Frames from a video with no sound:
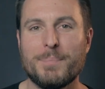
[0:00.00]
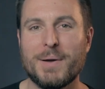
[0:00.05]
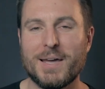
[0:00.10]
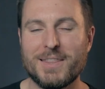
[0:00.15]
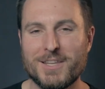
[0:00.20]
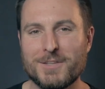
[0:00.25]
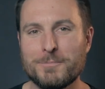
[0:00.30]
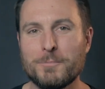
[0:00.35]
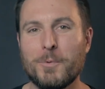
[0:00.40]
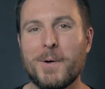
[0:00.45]

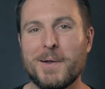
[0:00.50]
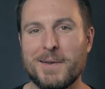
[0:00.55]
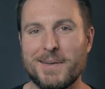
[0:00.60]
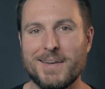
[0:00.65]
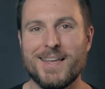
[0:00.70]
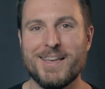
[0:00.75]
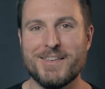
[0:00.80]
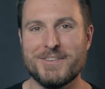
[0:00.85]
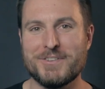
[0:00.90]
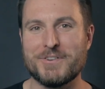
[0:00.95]
By this point
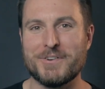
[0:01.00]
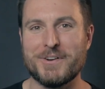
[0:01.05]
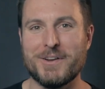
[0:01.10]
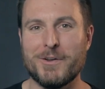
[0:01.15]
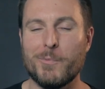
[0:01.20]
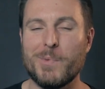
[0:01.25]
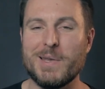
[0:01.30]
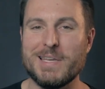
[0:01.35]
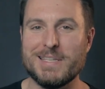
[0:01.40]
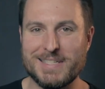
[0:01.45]
in
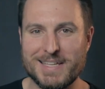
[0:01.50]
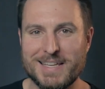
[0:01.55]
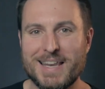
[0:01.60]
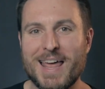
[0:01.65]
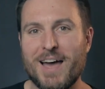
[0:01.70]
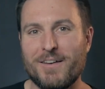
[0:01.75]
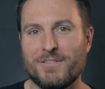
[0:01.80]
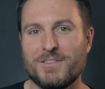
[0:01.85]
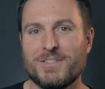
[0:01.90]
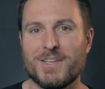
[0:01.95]
history, we did
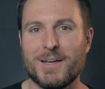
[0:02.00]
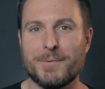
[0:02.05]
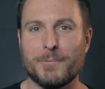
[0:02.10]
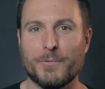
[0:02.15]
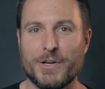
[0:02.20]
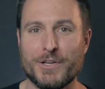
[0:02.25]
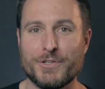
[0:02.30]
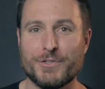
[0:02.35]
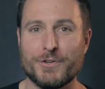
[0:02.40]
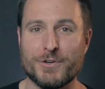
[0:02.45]
have
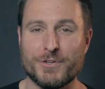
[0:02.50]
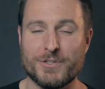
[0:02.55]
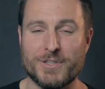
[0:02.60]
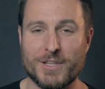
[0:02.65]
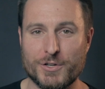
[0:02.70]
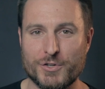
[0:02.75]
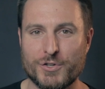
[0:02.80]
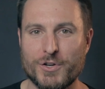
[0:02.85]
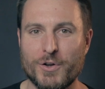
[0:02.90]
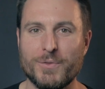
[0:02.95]
some research
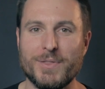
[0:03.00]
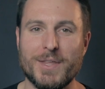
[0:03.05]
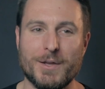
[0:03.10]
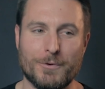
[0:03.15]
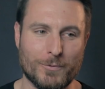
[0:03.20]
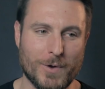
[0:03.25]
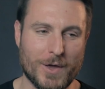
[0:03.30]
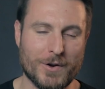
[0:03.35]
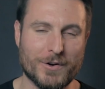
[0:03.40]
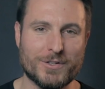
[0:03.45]
that showed
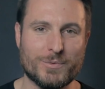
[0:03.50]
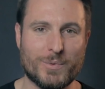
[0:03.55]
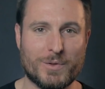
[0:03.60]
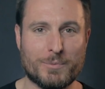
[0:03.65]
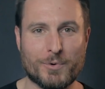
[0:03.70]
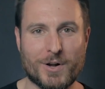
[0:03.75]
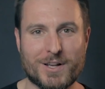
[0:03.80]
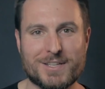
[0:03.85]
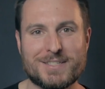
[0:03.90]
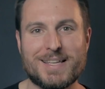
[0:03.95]
that runners
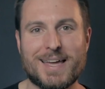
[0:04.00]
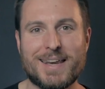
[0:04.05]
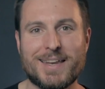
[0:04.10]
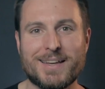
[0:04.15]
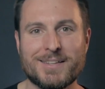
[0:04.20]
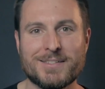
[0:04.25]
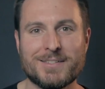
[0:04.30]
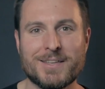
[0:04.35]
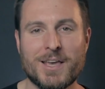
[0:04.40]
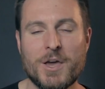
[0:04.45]
with
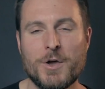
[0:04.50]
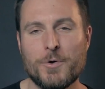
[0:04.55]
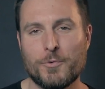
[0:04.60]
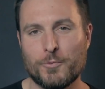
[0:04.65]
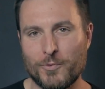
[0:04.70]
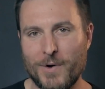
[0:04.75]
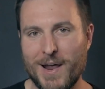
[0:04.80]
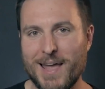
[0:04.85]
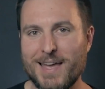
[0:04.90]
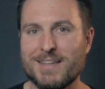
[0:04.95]
prosthetics
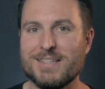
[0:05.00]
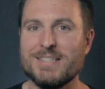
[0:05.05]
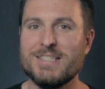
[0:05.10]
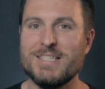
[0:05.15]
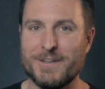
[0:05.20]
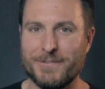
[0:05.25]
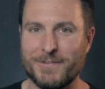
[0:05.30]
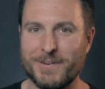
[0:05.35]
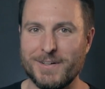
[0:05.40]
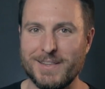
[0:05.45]
ran
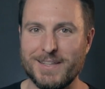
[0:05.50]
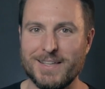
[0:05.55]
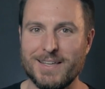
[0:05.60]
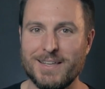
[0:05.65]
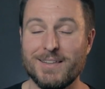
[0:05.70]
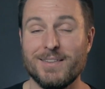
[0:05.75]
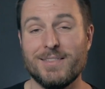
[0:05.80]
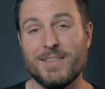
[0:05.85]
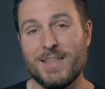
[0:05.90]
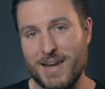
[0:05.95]

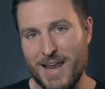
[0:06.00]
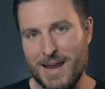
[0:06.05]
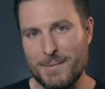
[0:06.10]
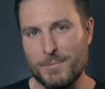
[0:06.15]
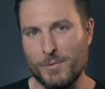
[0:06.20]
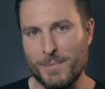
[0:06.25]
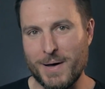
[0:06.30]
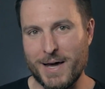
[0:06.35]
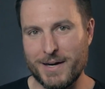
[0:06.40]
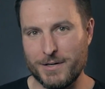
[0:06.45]
differently than
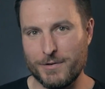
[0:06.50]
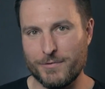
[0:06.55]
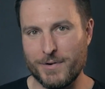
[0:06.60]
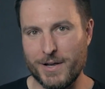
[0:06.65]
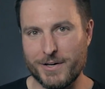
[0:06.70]
able-bodied